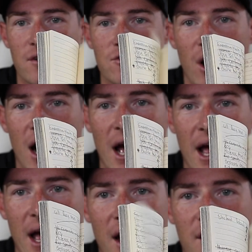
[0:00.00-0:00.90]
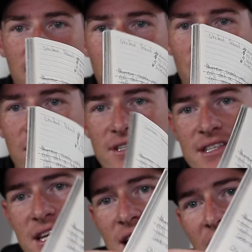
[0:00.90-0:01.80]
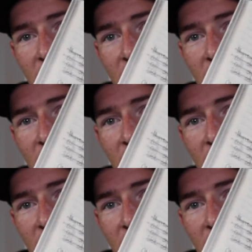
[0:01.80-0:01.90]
So I have, and you can see